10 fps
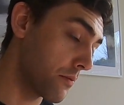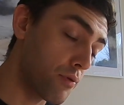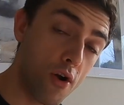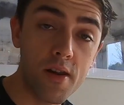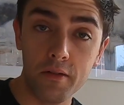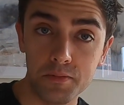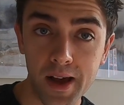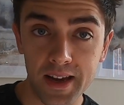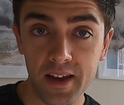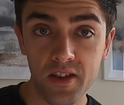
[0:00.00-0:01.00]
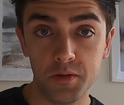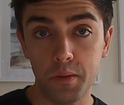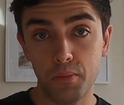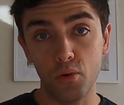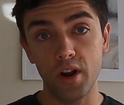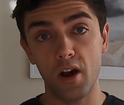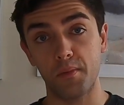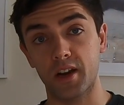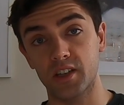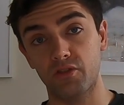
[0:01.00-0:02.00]
prolapse back in that's been pulled out
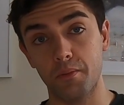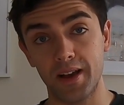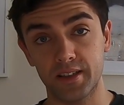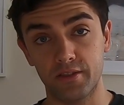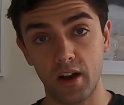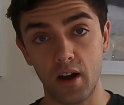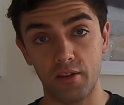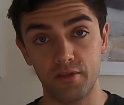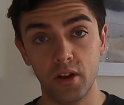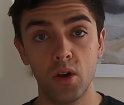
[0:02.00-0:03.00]
because of a massive calf,